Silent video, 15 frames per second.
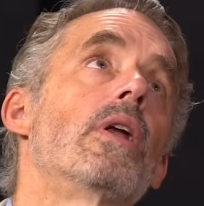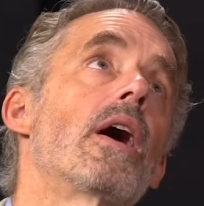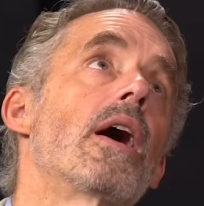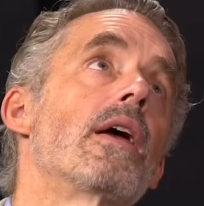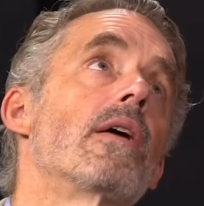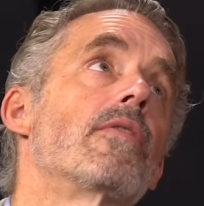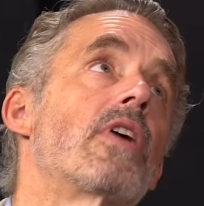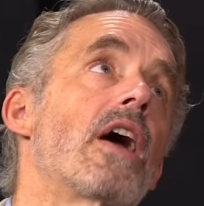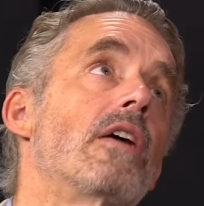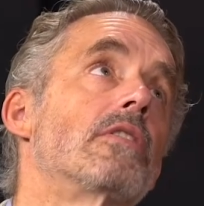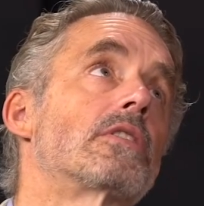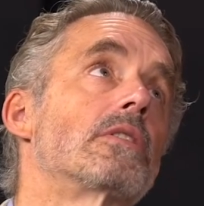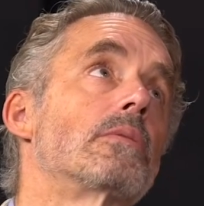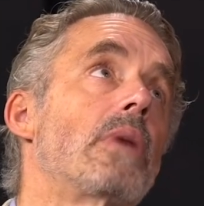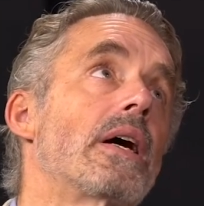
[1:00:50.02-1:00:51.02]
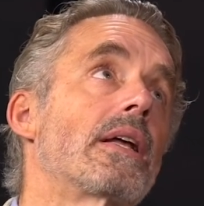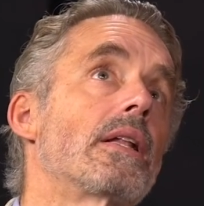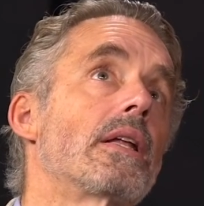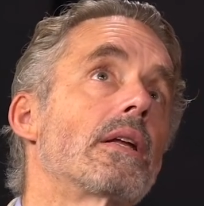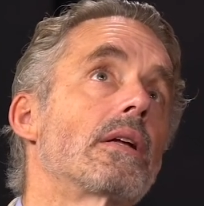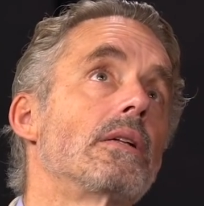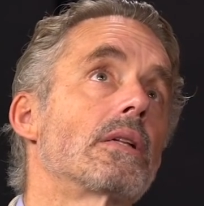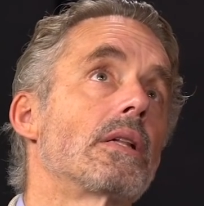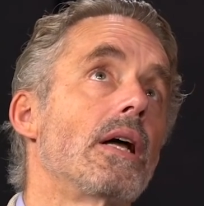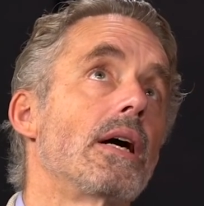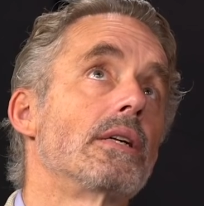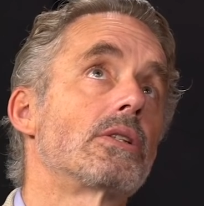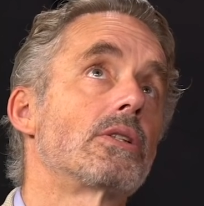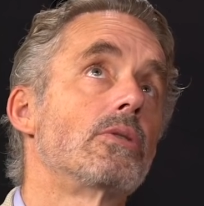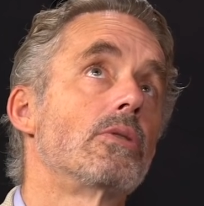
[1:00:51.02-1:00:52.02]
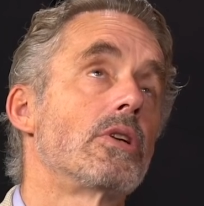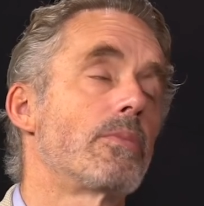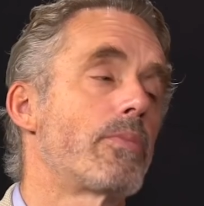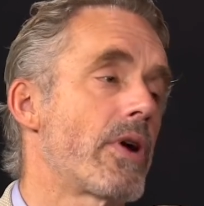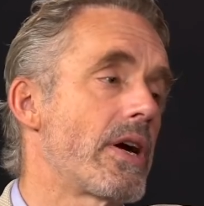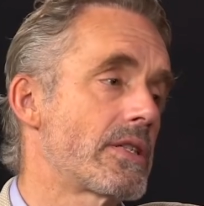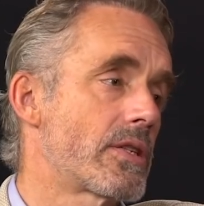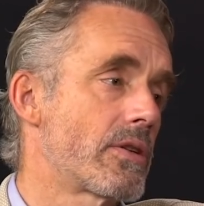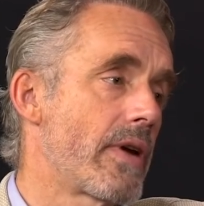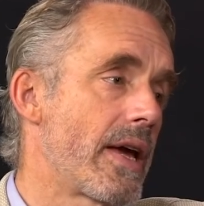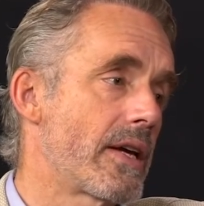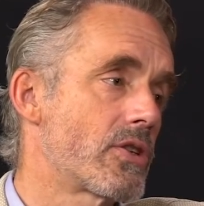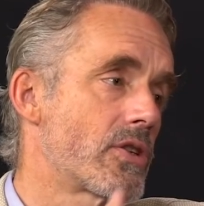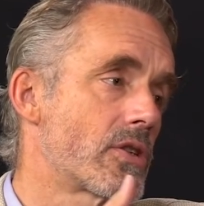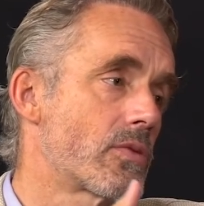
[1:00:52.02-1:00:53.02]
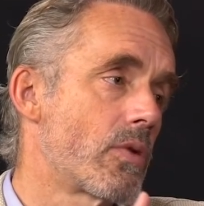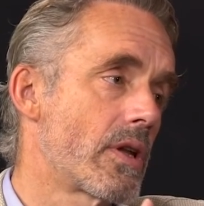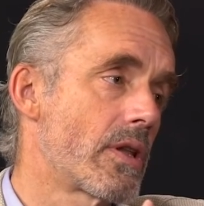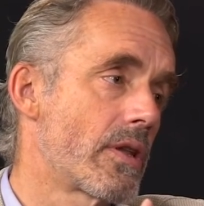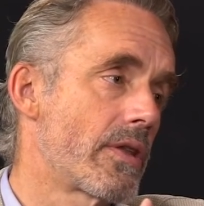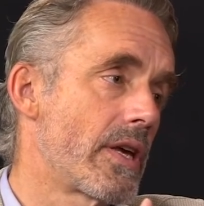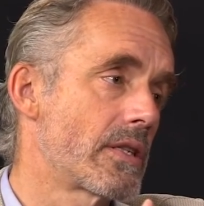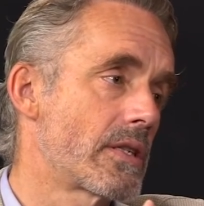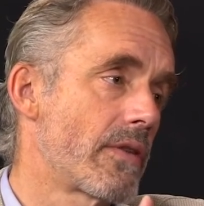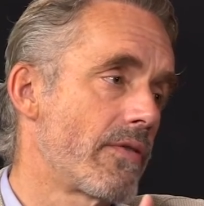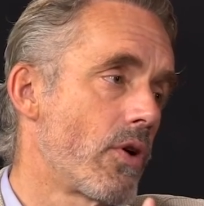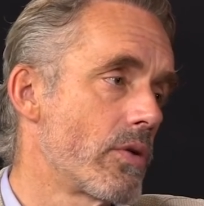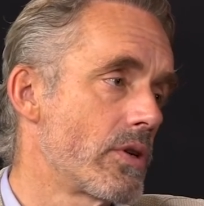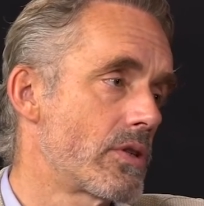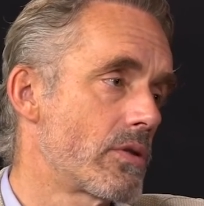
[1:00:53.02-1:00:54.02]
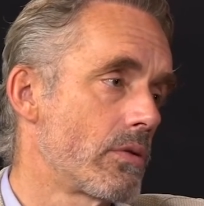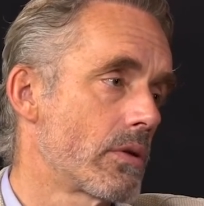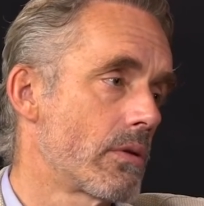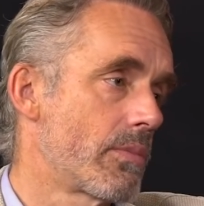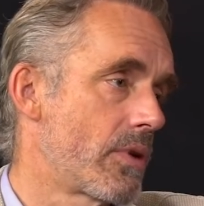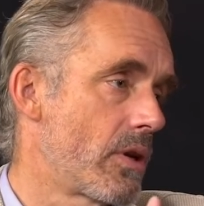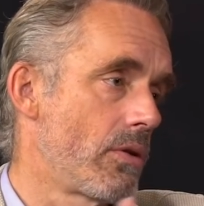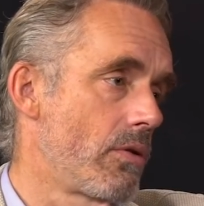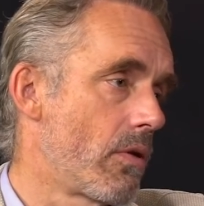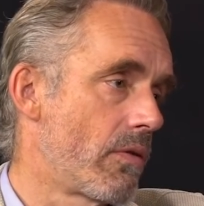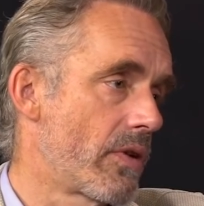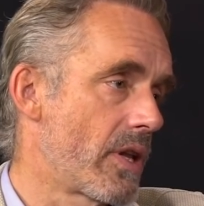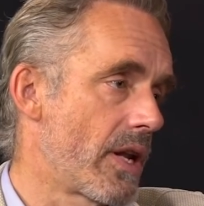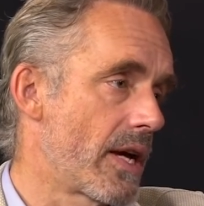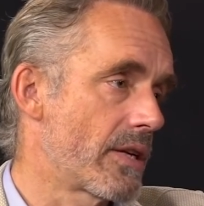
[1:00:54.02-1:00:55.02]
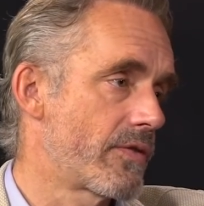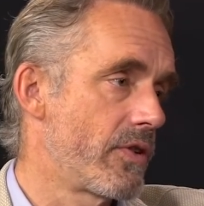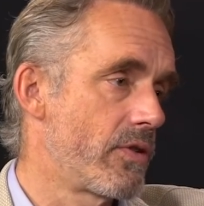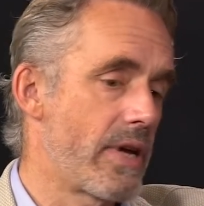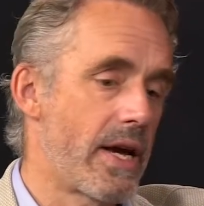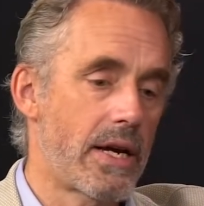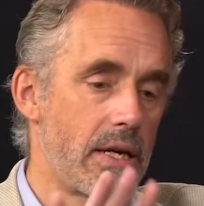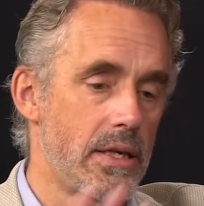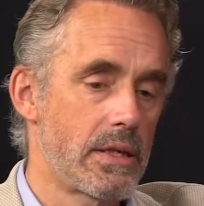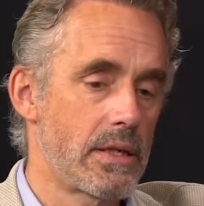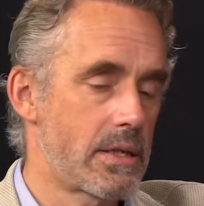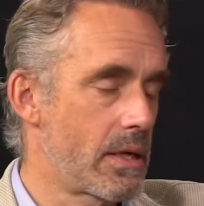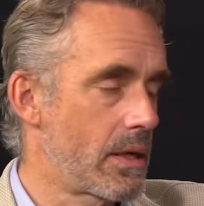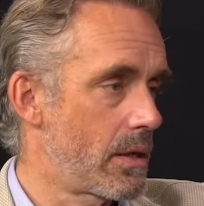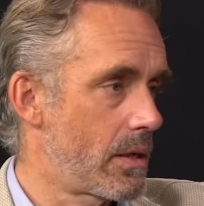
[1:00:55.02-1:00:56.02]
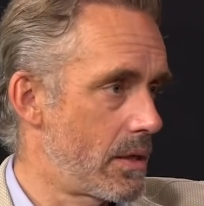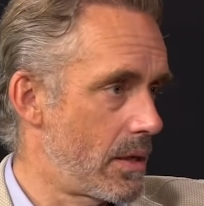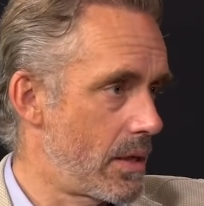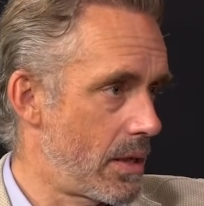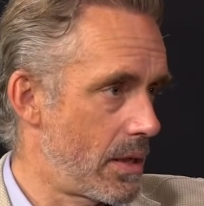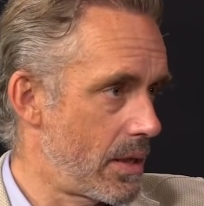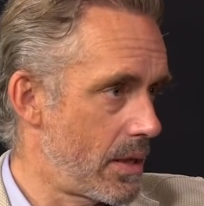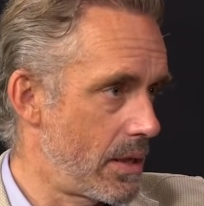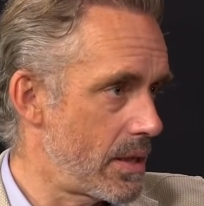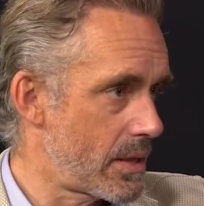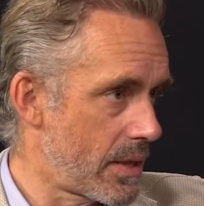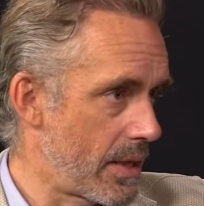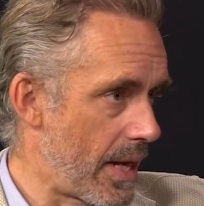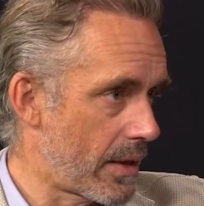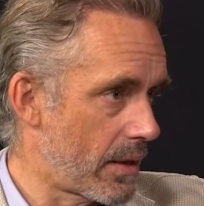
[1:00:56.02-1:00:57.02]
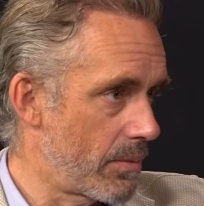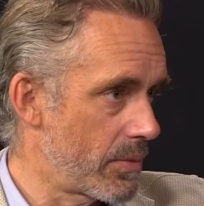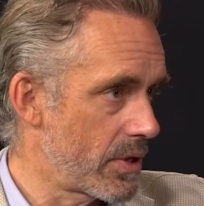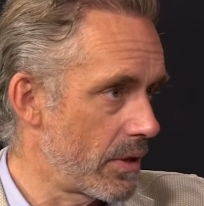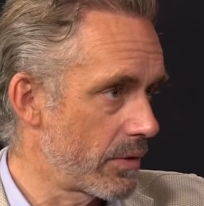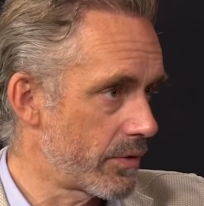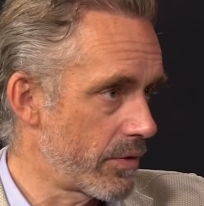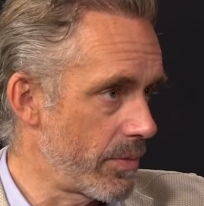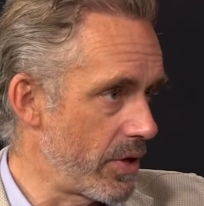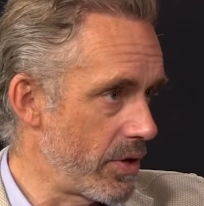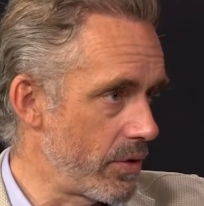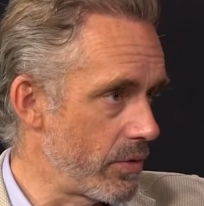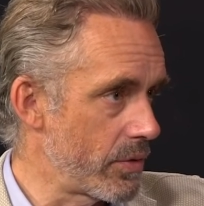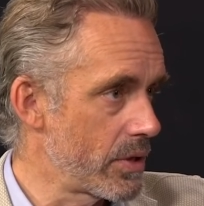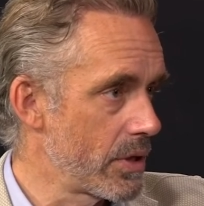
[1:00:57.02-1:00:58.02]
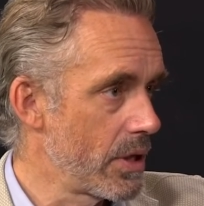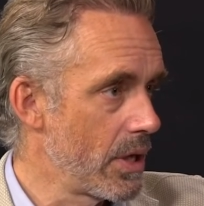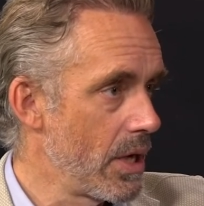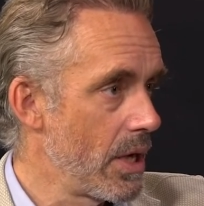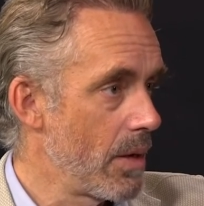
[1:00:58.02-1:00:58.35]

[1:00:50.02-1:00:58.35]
when I counsel my clinical clients who are depressed or anxious, one of the things I've always told them to do over the last few decades is to disconnect themselves from the news.